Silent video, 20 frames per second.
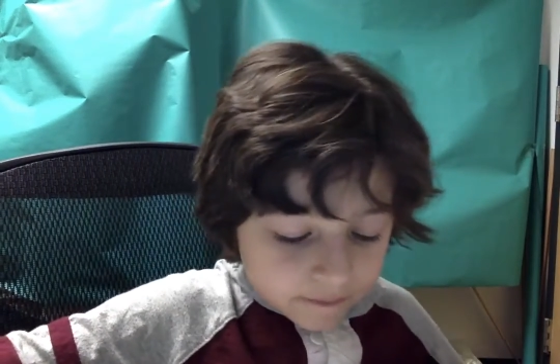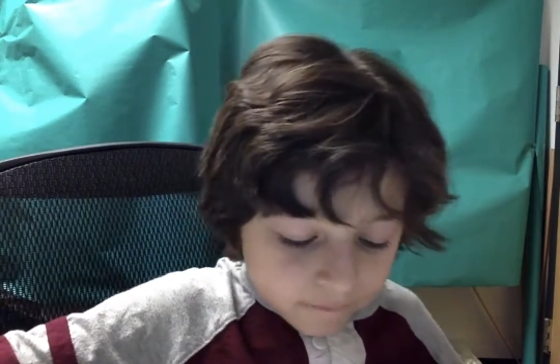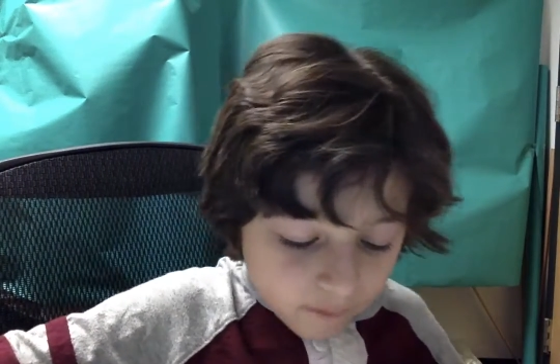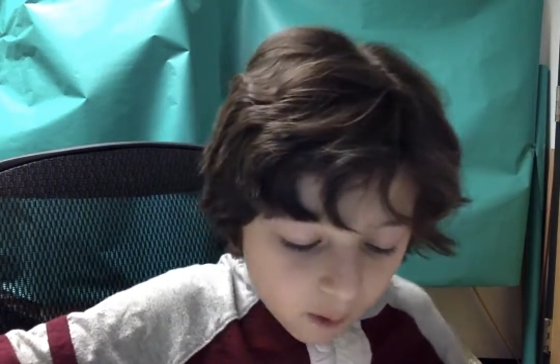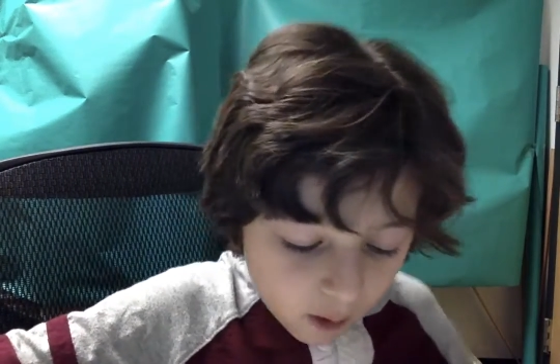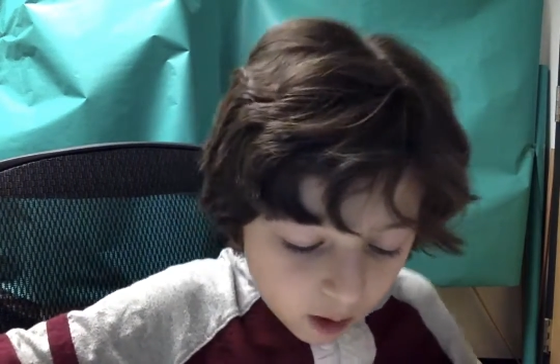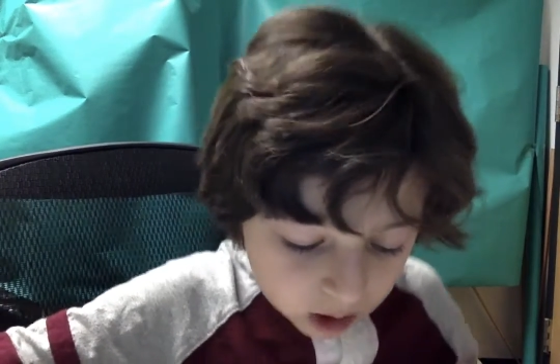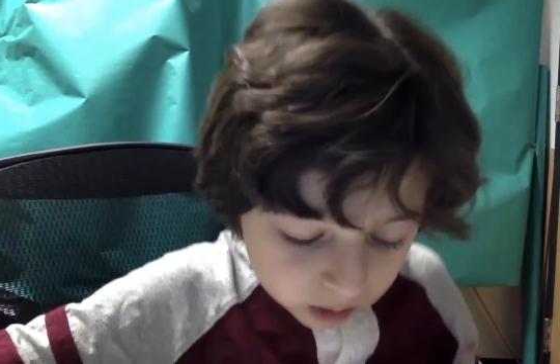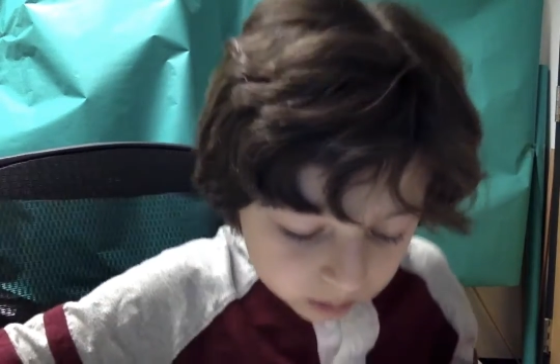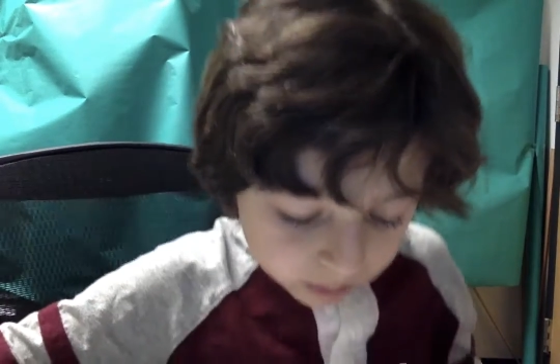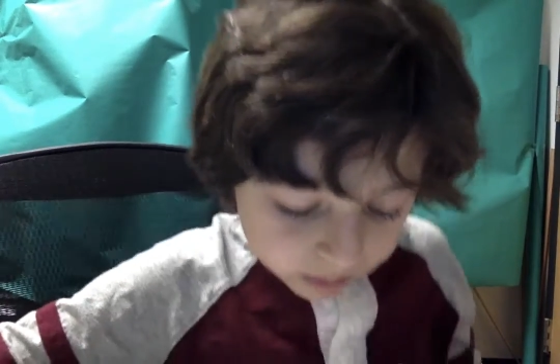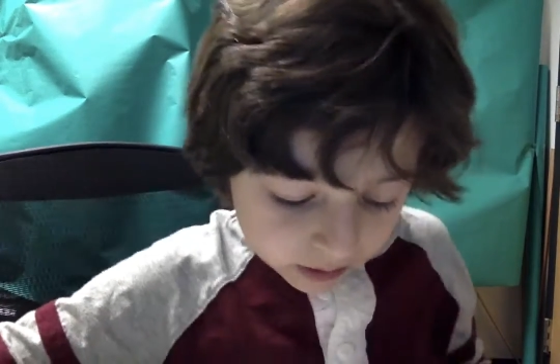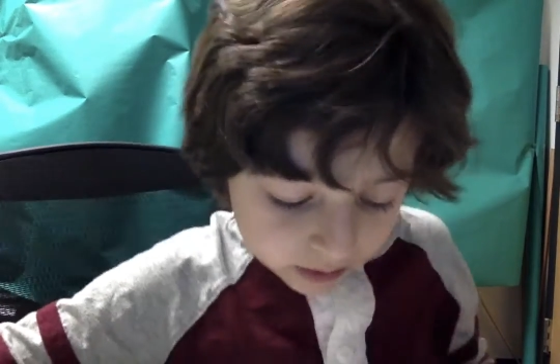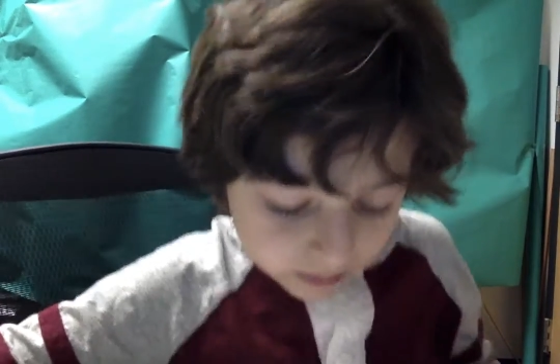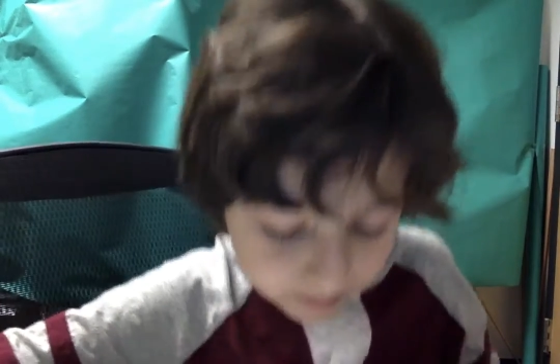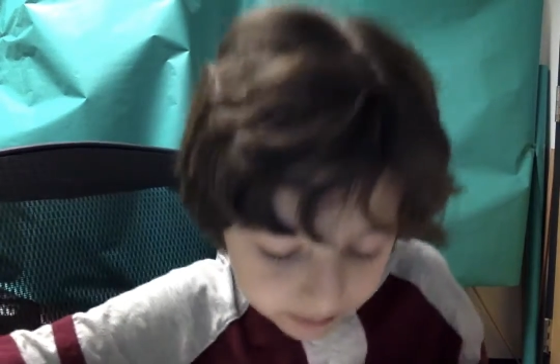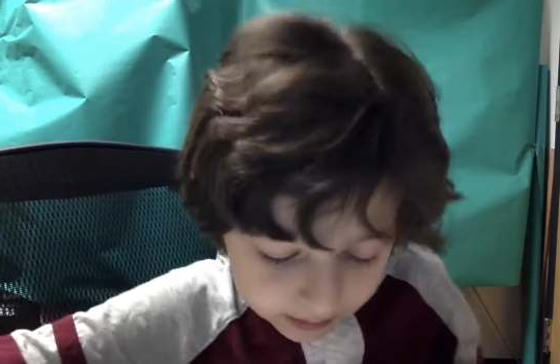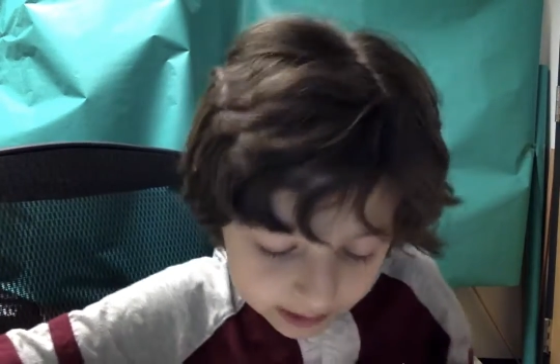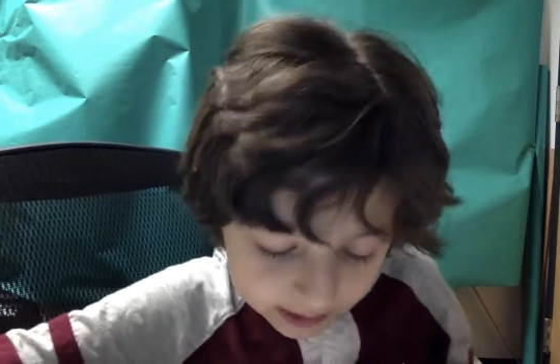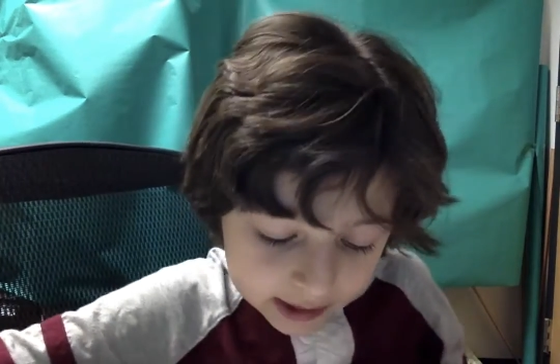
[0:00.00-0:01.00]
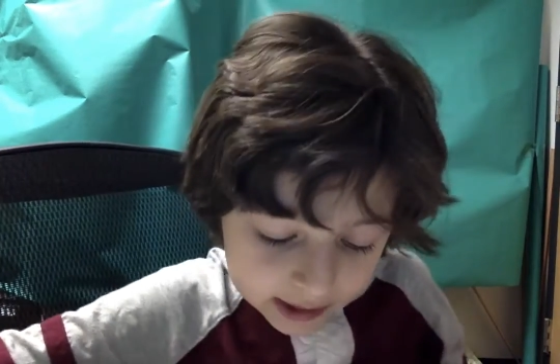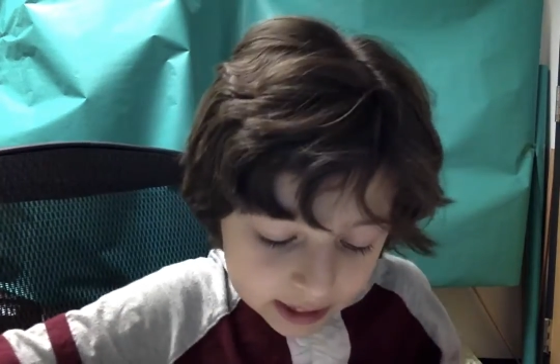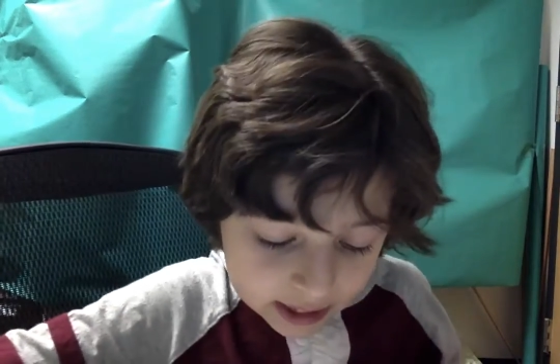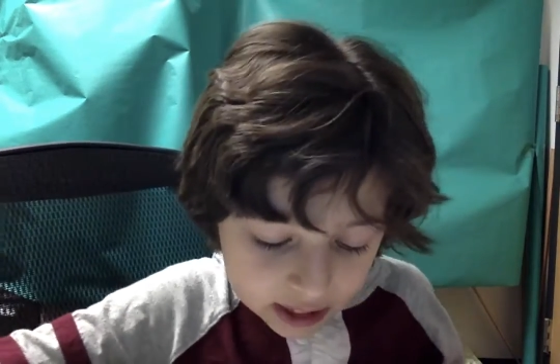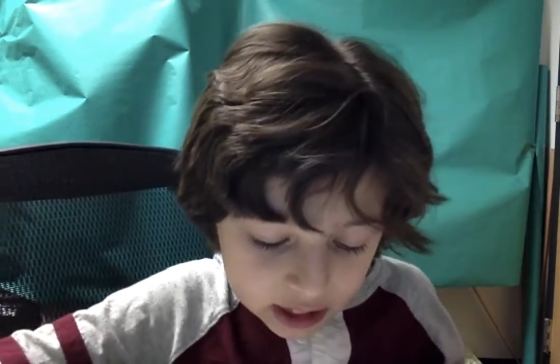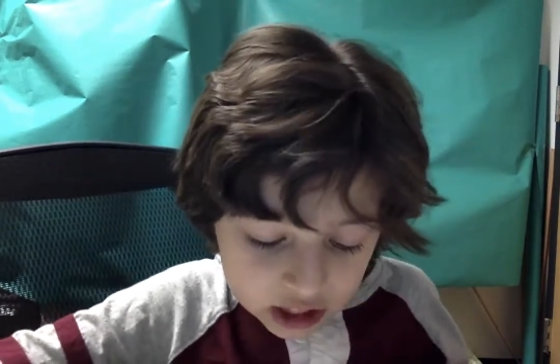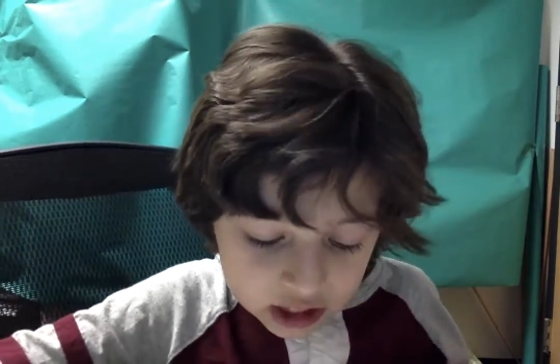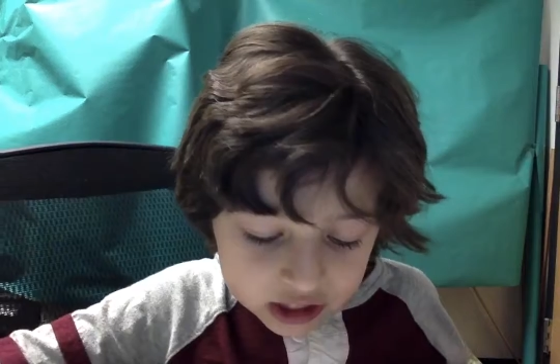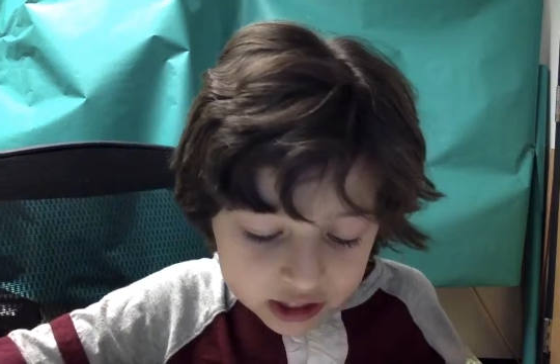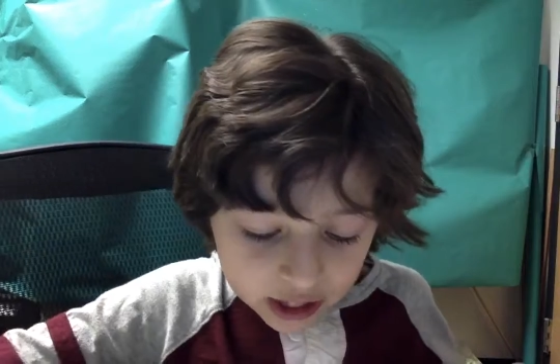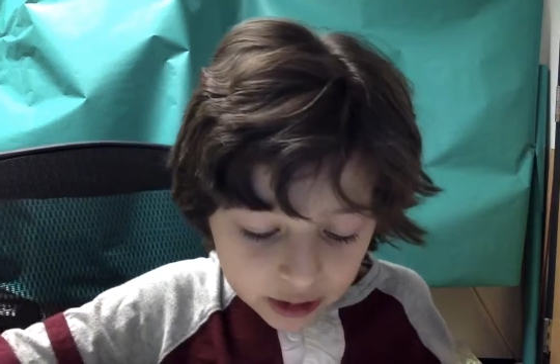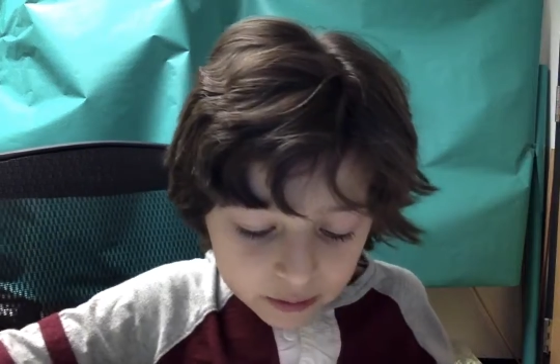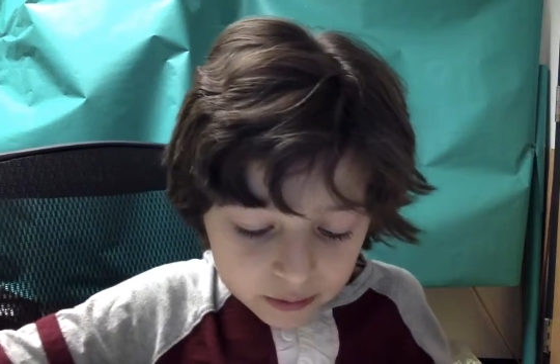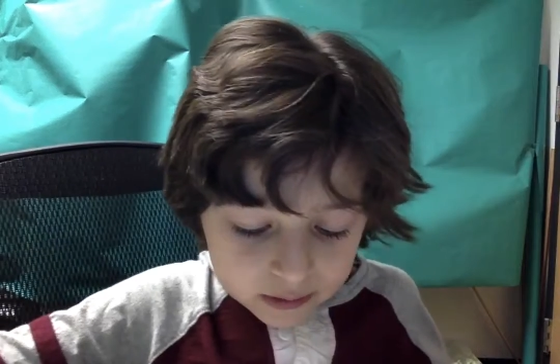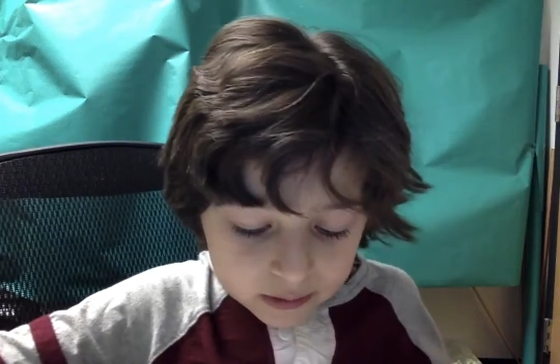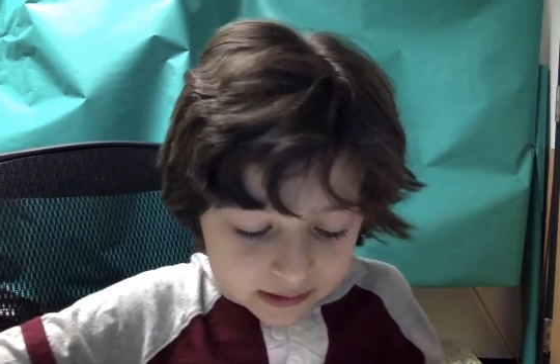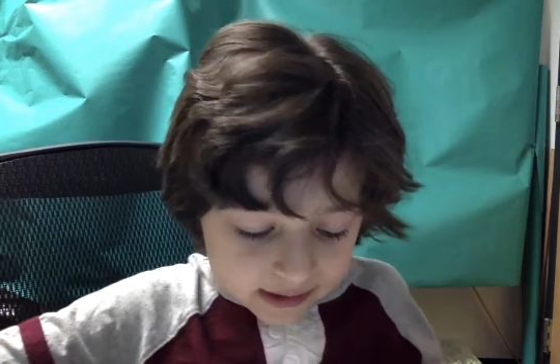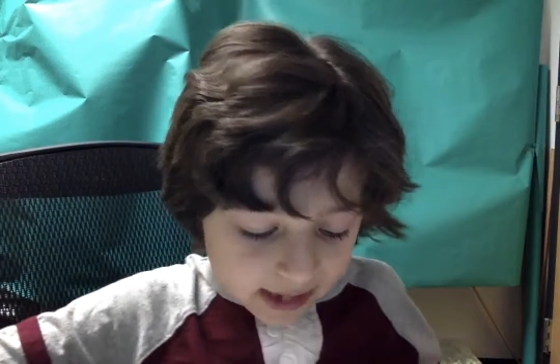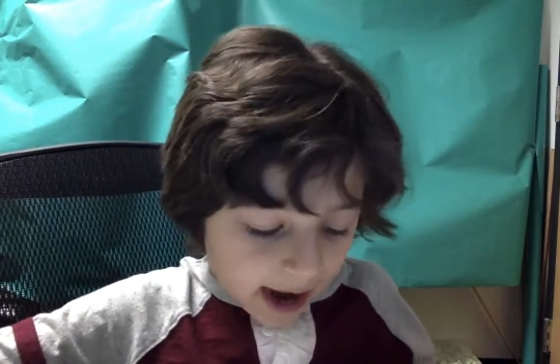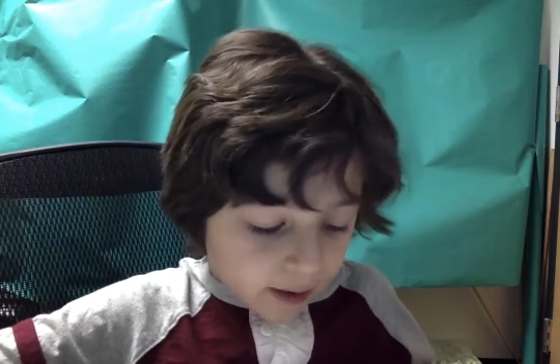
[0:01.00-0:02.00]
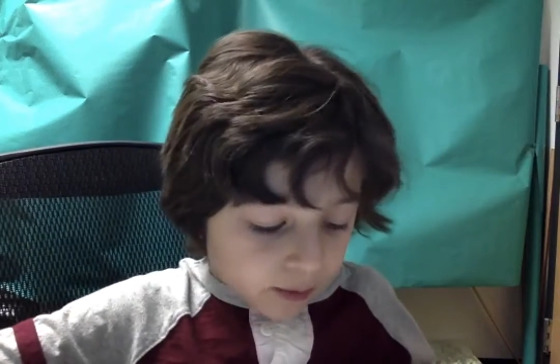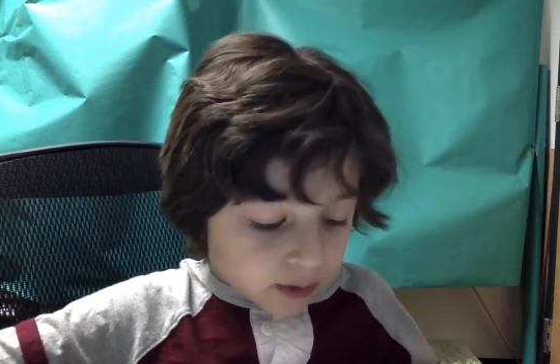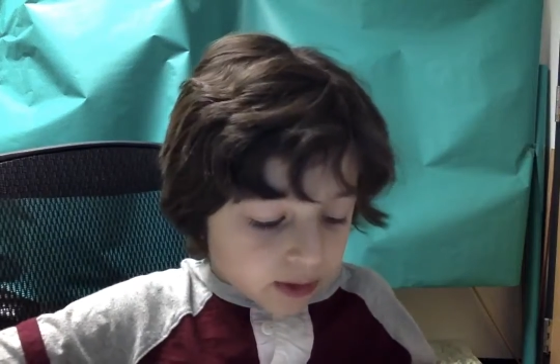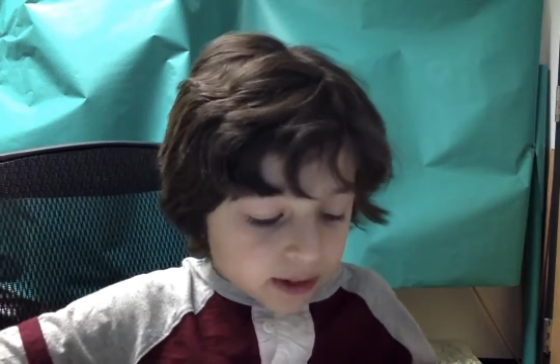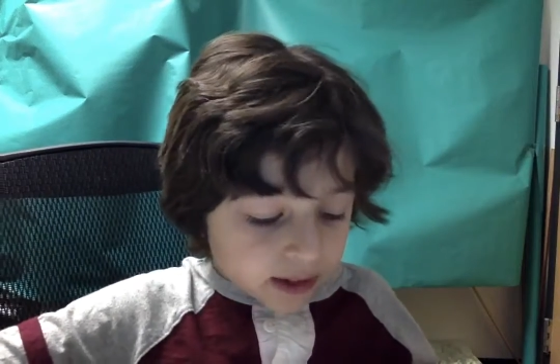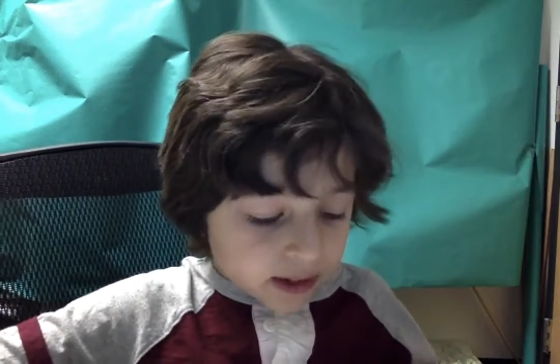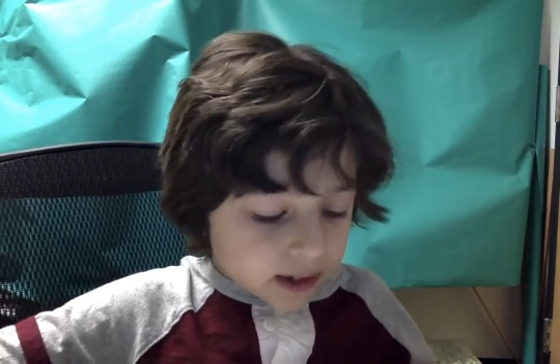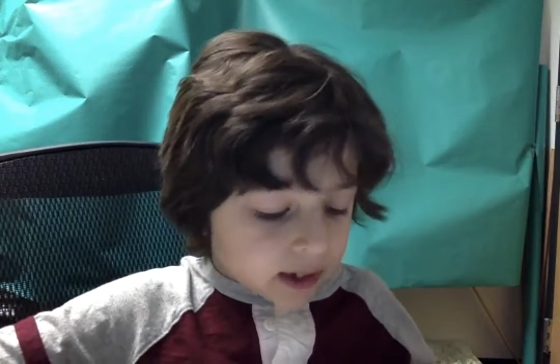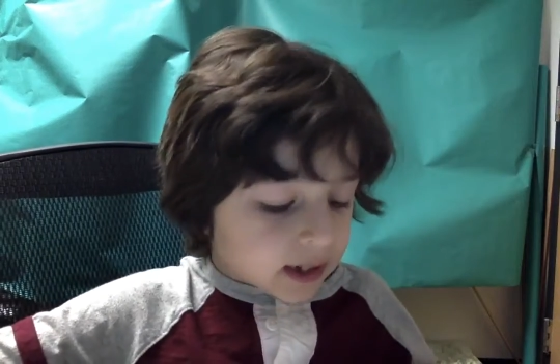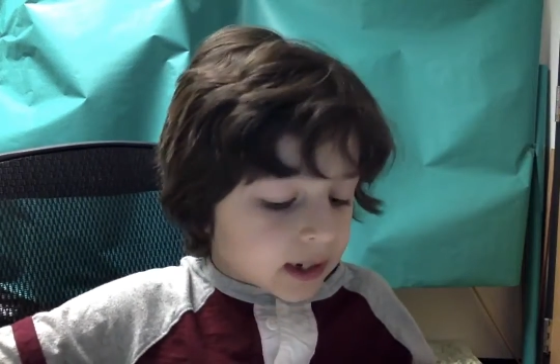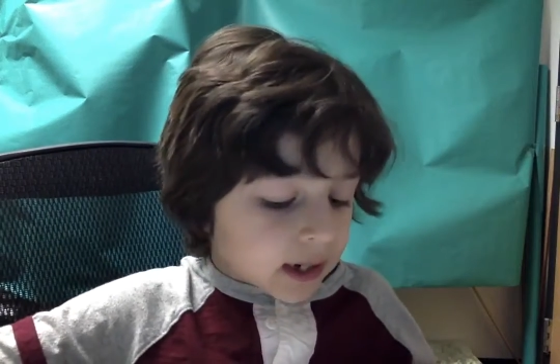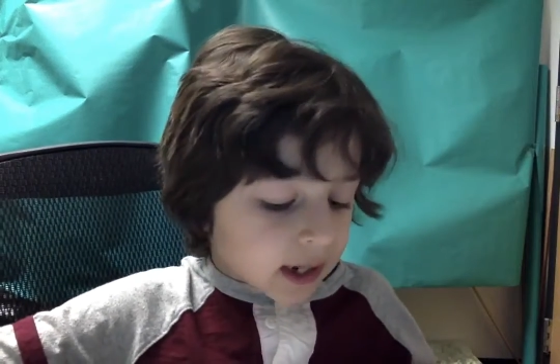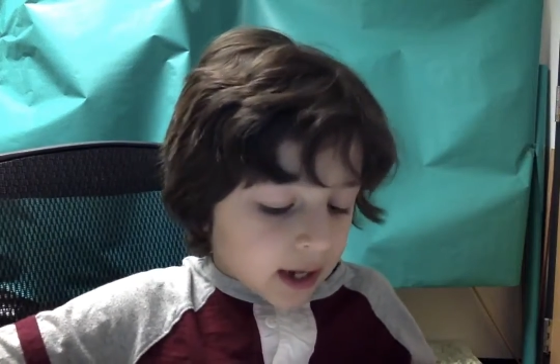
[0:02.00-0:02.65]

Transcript: "Forward!" Piggie shouted louder.